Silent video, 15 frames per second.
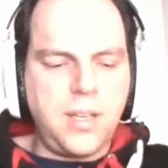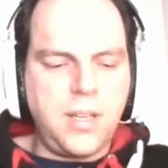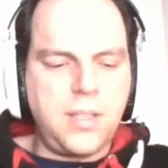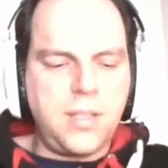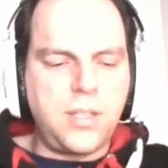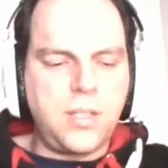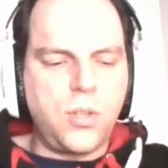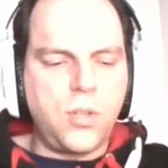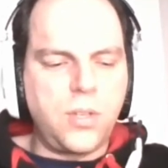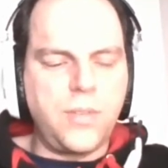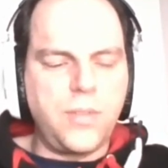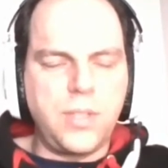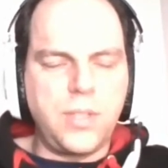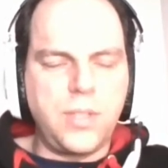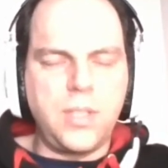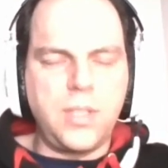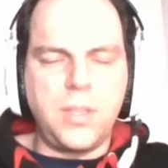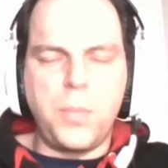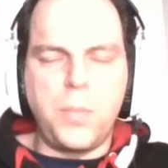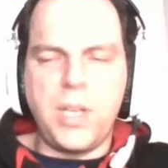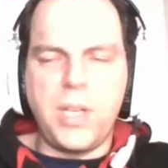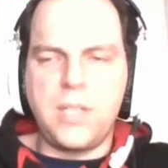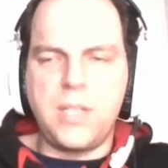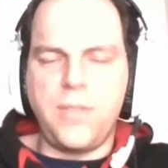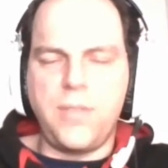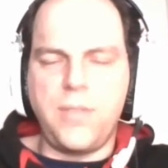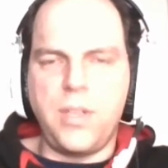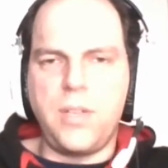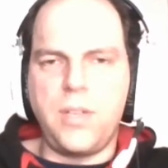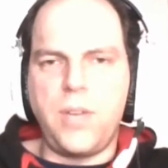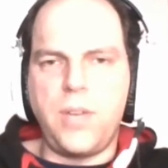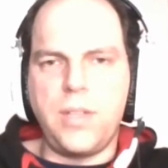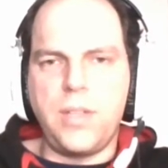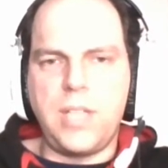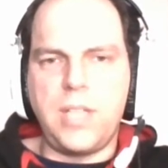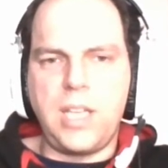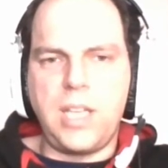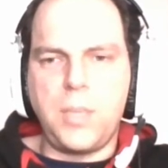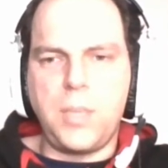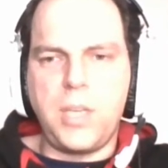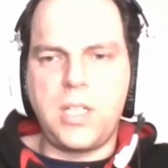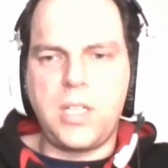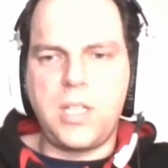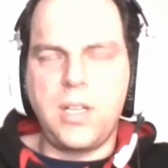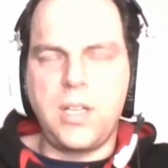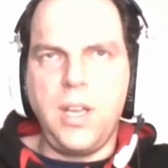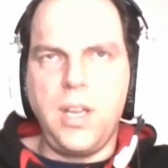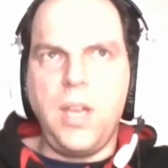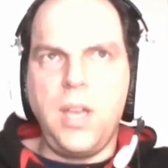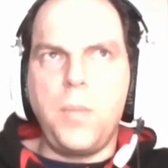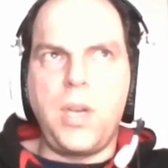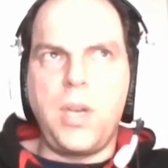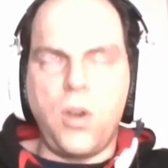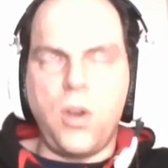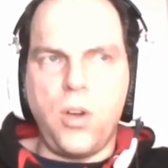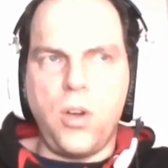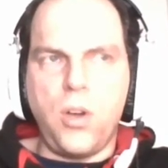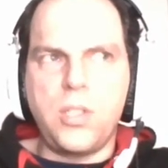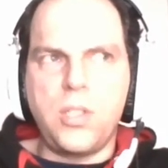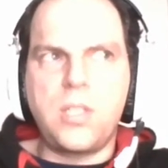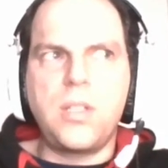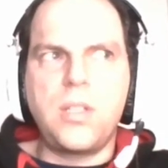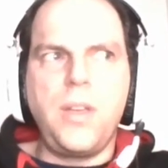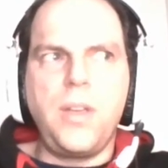the talk of the buzz around the data mesh because